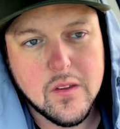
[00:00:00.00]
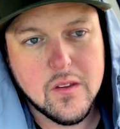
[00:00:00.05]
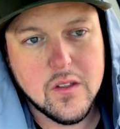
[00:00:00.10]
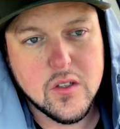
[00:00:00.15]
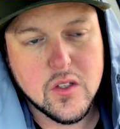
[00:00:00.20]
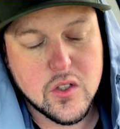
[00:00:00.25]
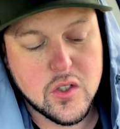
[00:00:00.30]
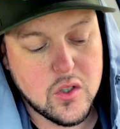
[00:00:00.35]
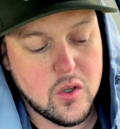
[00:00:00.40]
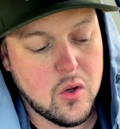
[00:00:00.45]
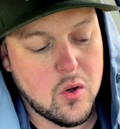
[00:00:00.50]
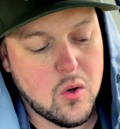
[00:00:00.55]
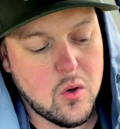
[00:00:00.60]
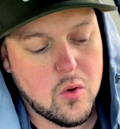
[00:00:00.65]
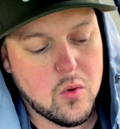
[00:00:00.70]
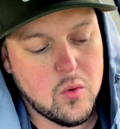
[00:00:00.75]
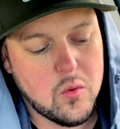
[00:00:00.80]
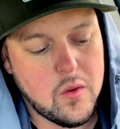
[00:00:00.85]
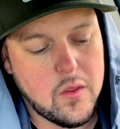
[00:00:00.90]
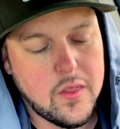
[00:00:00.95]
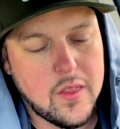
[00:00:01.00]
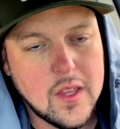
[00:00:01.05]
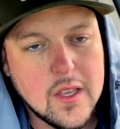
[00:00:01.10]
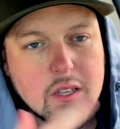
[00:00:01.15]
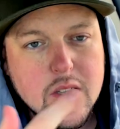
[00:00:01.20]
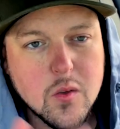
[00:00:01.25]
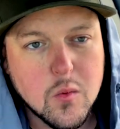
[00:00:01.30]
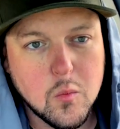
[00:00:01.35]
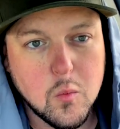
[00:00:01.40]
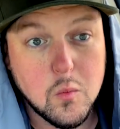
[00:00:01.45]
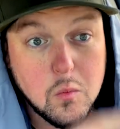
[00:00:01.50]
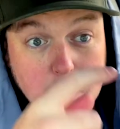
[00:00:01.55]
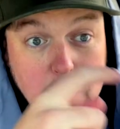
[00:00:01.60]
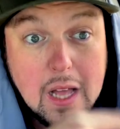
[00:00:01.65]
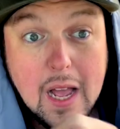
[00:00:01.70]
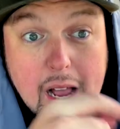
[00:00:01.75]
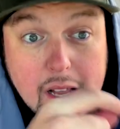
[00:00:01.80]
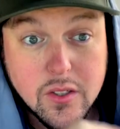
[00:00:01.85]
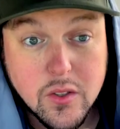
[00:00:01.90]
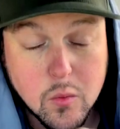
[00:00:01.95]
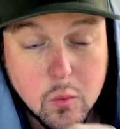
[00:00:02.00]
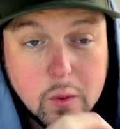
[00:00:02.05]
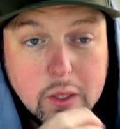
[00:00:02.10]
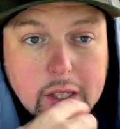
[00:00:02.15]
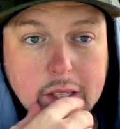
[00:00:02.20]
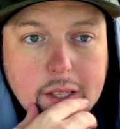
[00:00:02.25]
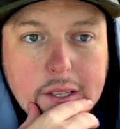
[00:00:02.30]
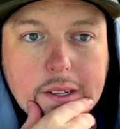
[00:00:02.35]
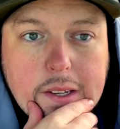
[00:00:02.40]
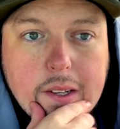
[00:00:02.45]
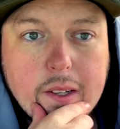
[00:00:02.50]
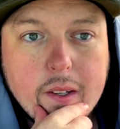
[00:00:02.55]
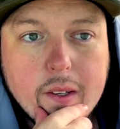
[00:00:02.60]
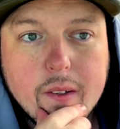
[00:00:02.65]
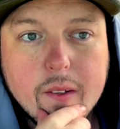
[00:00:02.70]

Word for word: so this last week,